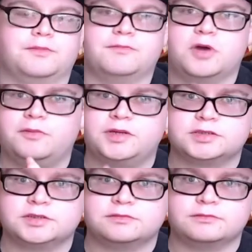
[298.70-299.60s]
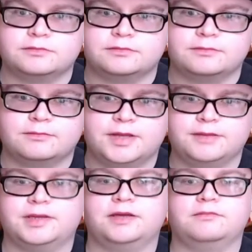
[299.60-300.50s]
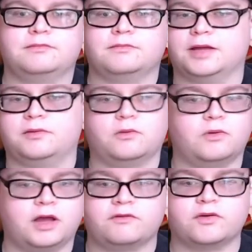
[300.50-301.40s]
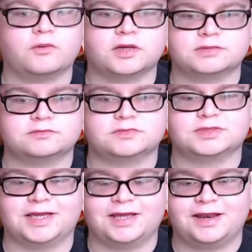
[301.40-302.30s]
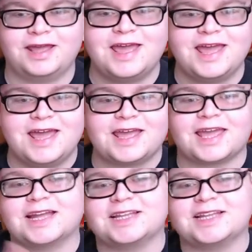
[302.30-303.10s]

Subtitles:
moment Mammy, mommy, however you want to say it, got